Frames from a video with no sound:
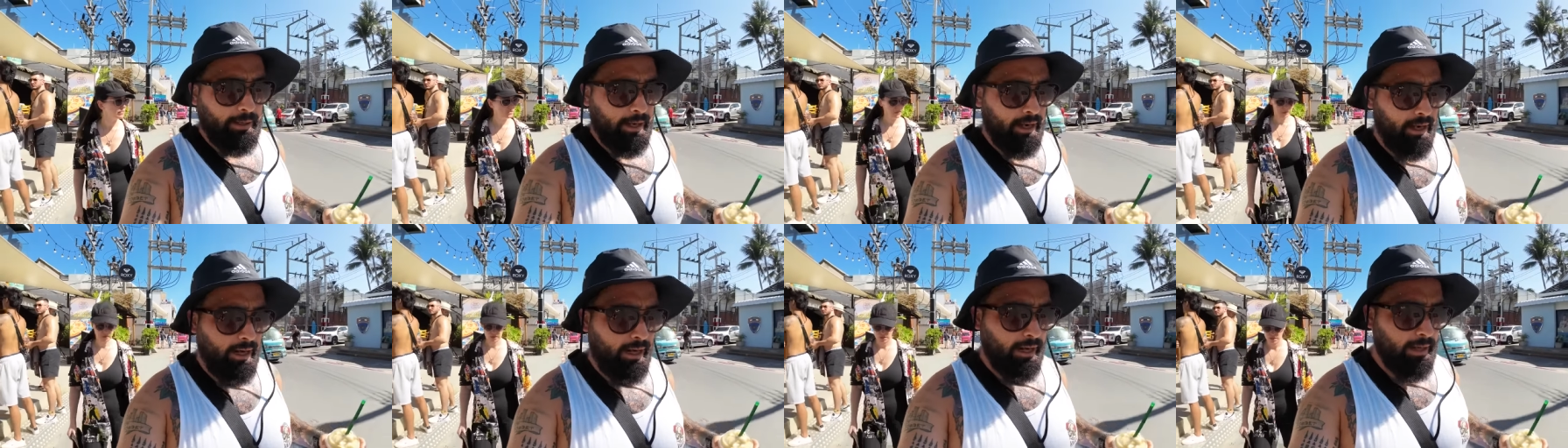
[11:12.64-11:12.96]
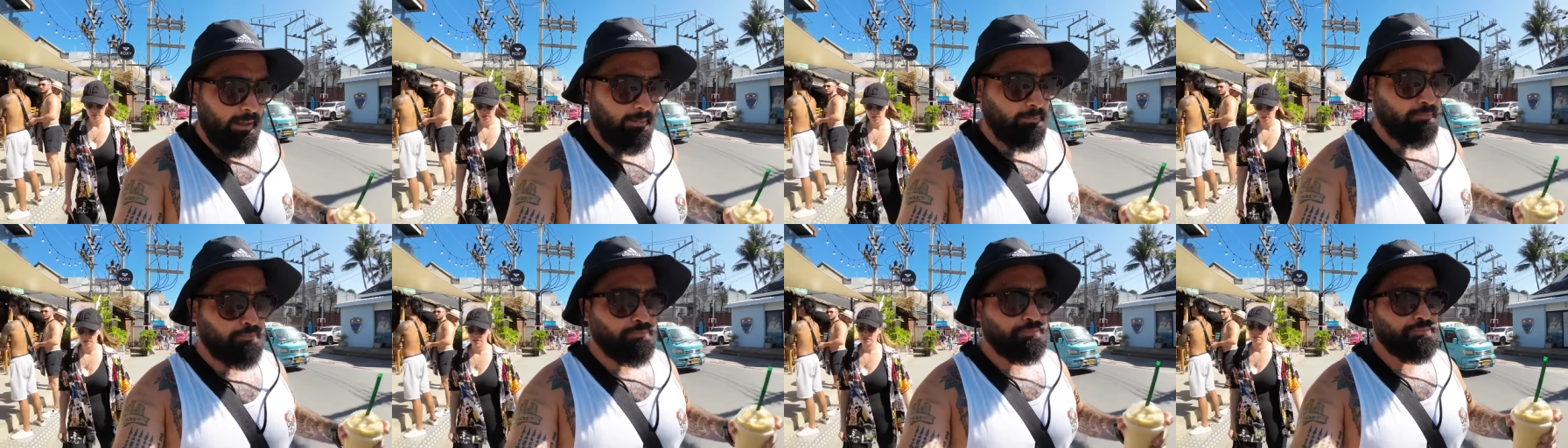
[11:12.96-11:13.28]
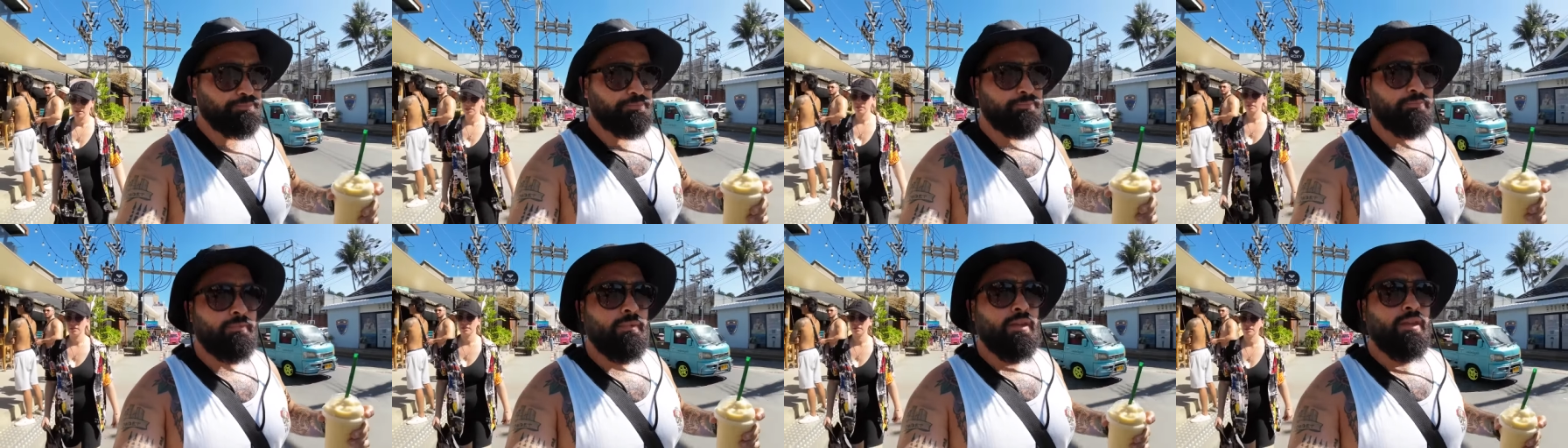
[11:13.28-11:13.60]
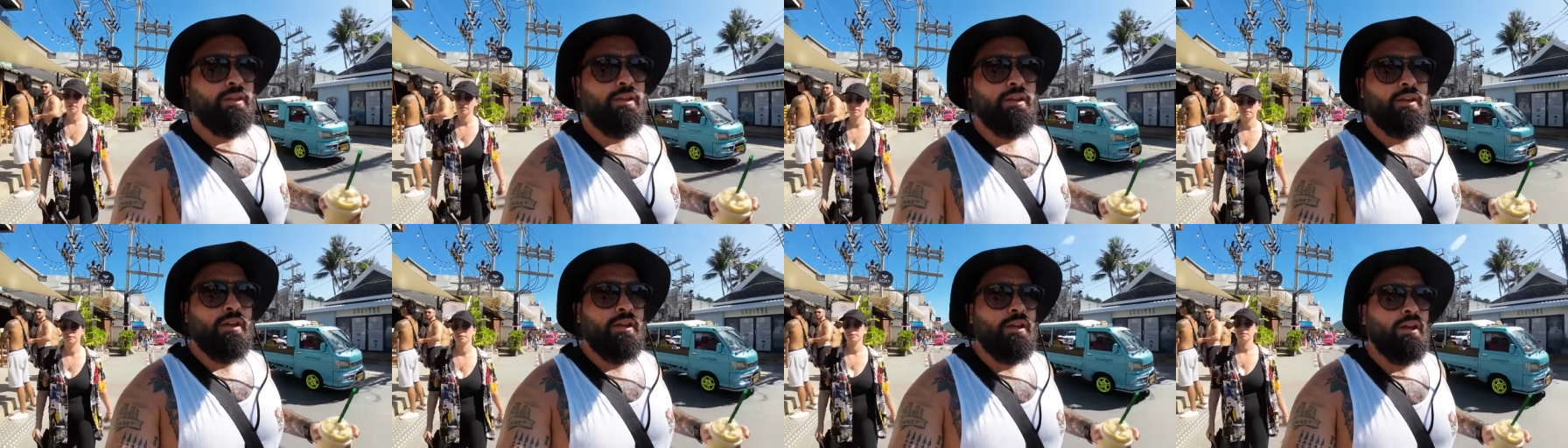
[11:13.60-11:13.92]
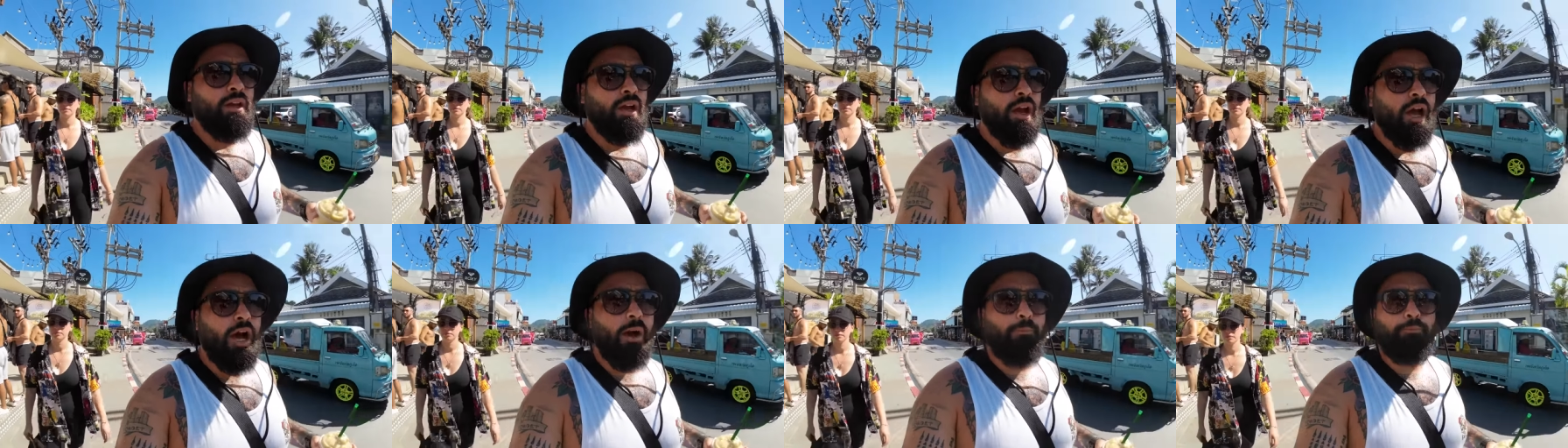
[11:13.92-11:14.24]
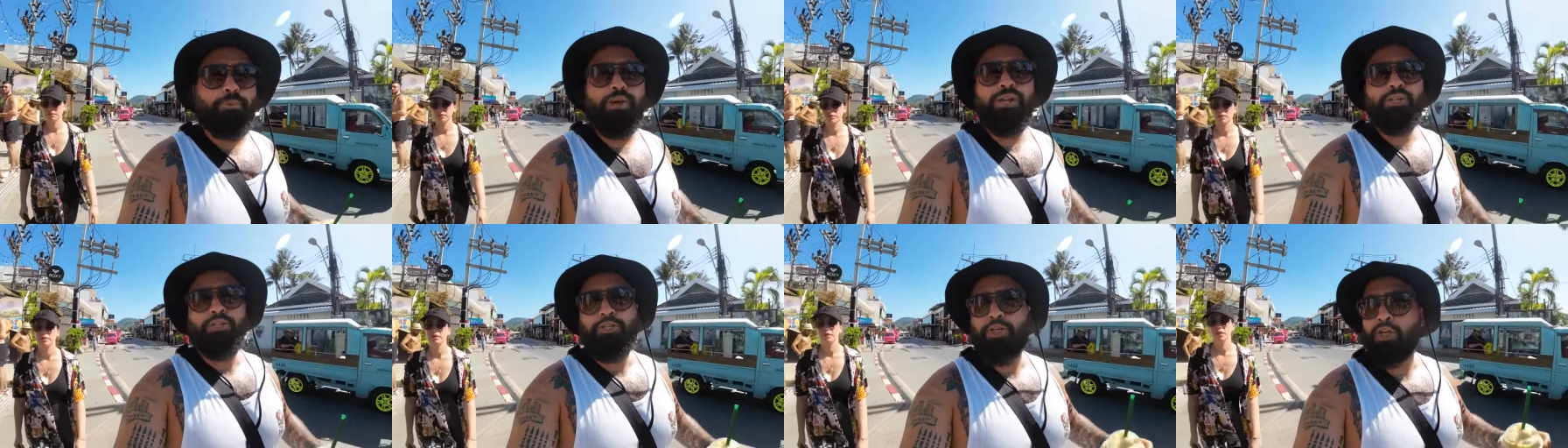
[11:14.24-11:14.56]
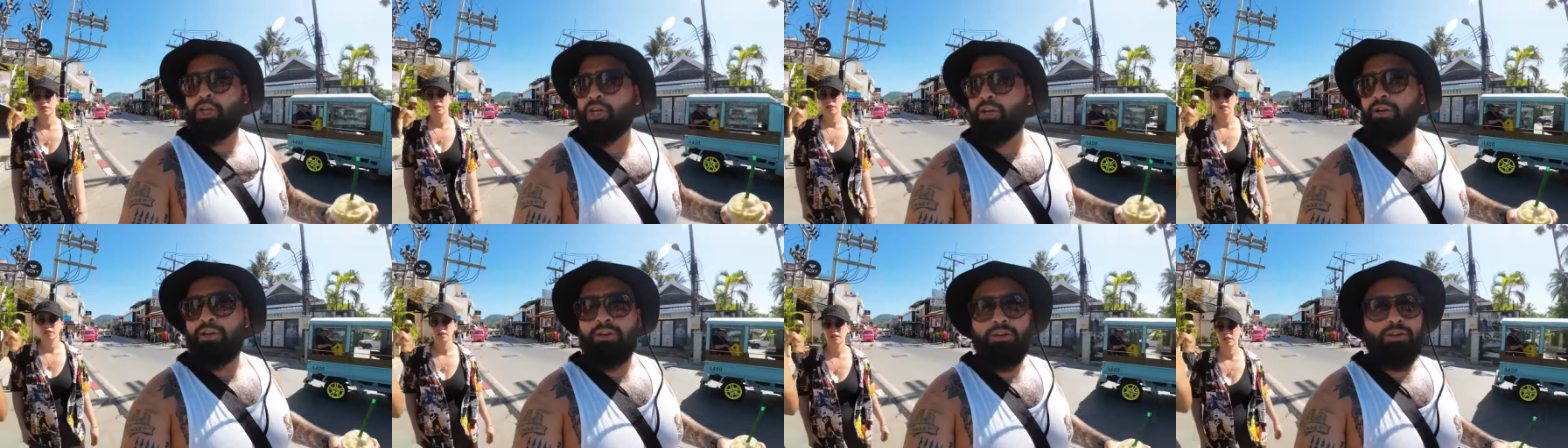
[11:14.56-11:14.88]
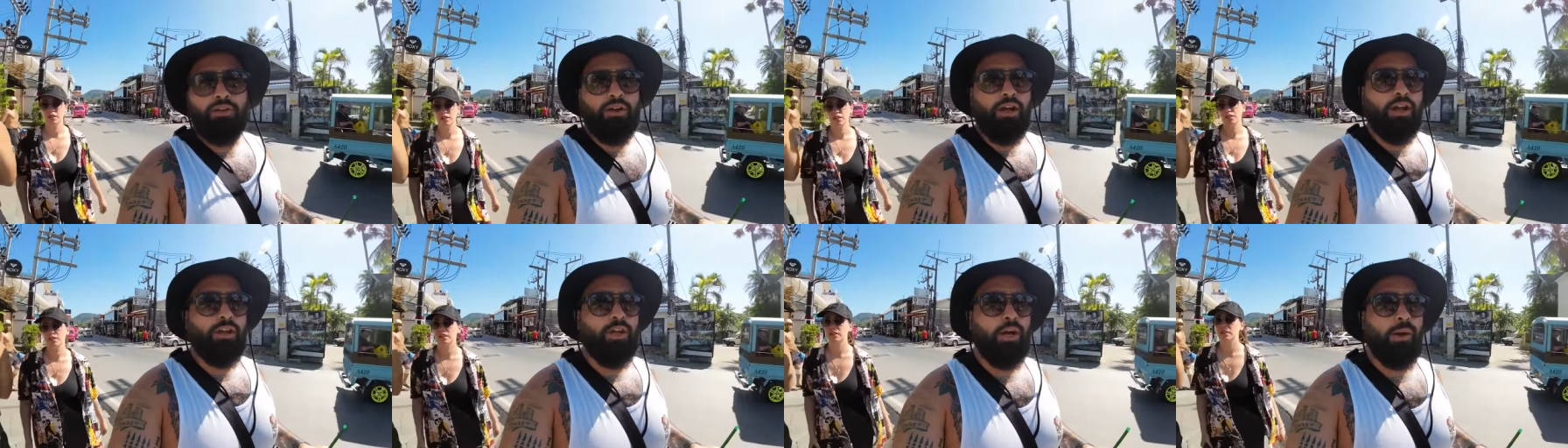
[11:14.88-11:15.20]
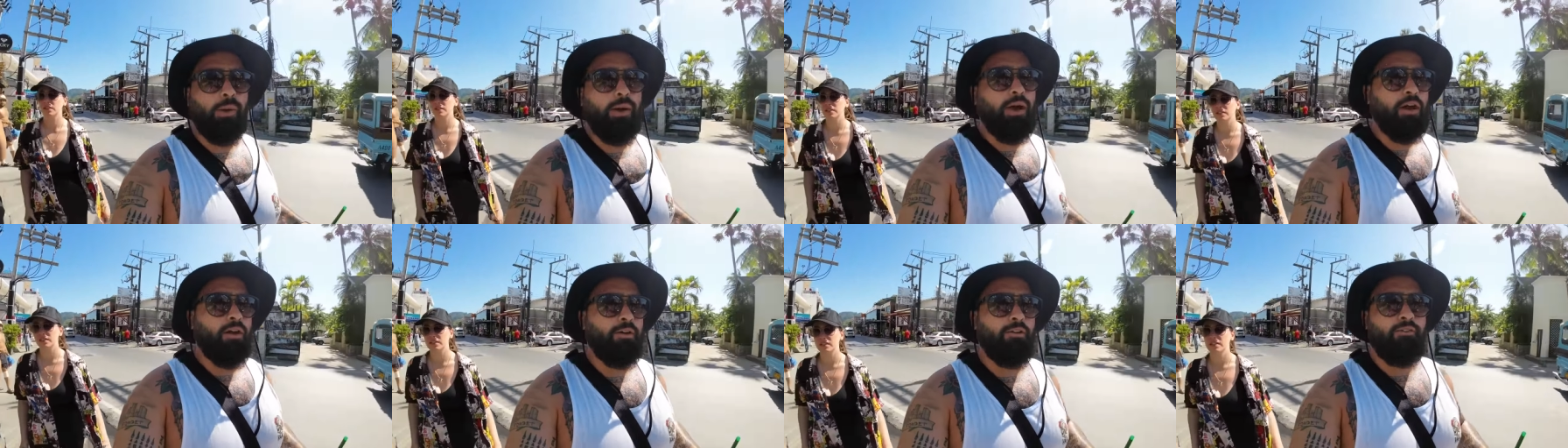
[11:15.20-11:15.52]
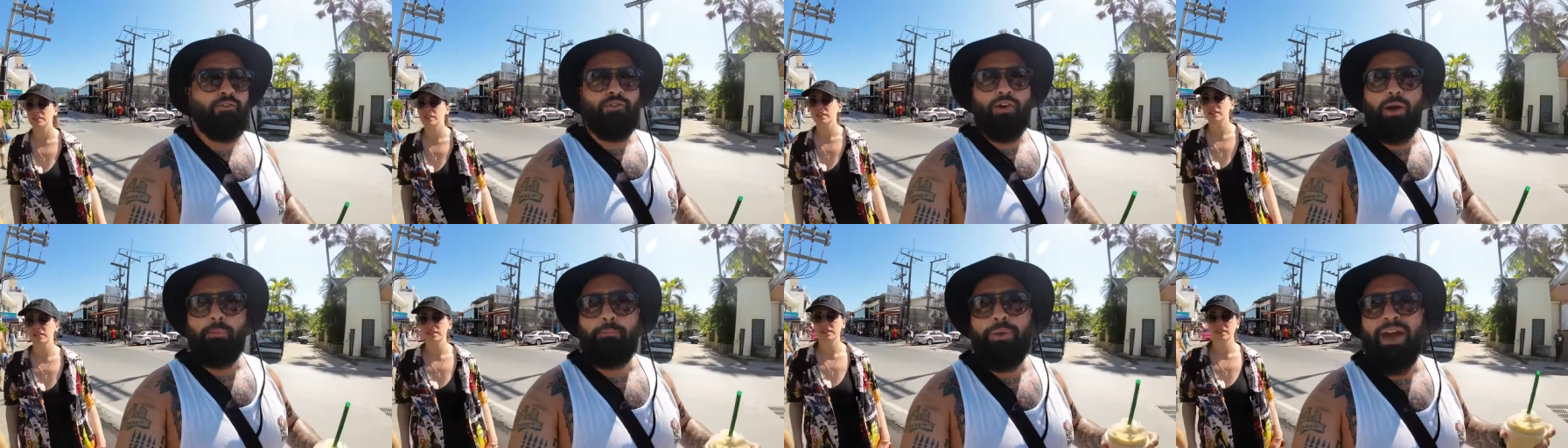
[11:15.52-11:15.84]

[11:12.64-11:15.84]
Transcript: um, a picture, your, a, a